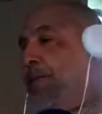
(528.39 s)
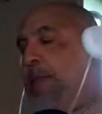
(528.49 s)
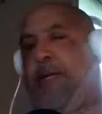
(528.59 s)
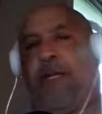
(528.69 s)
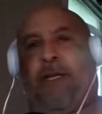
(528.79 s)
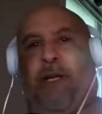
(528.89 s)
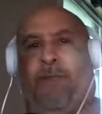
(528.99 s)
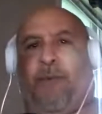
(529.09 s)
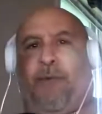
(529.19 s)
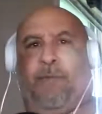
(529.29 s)
That didn't
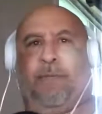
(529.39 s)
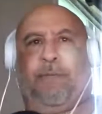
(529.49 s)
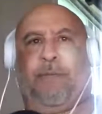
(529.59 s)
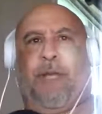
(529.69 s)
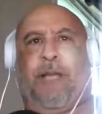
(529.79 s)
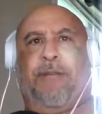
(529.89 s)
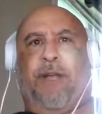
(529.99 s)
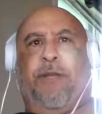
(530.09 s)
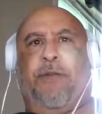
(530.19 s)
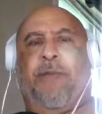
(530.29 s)
come through? You guys
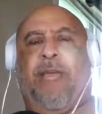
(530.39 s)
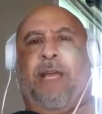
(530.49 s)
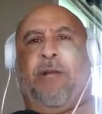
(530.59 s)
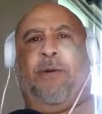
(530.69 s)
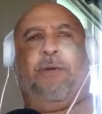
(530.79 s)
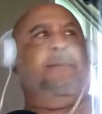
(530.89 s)
aren't hearing me echo?